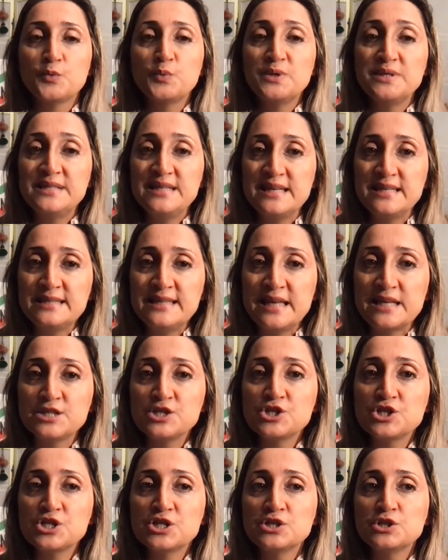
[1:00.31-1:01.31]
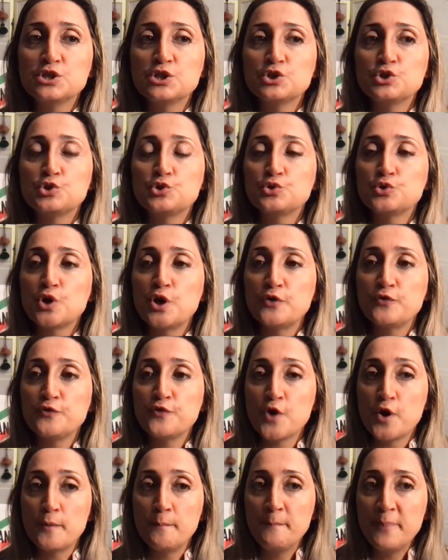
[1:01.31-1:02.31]
with the intention to, of
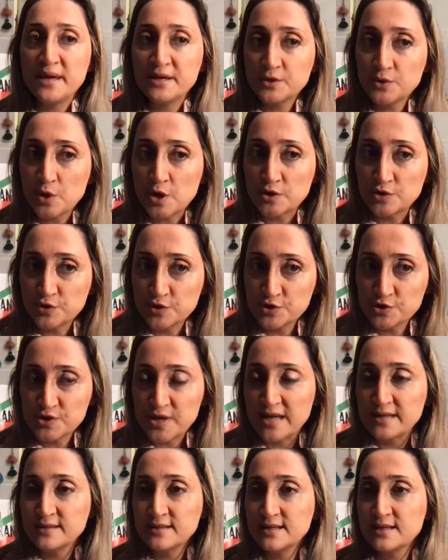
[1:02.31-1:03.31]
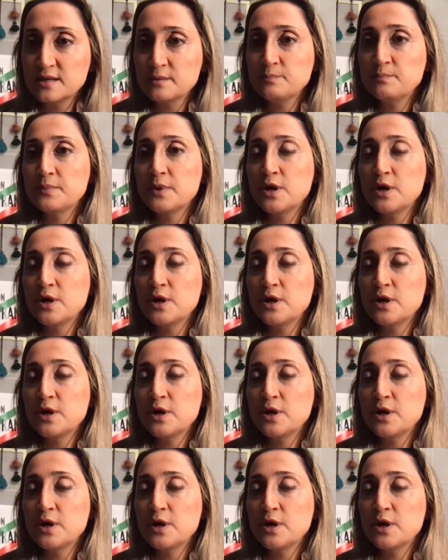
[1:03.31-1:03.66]
a better understanding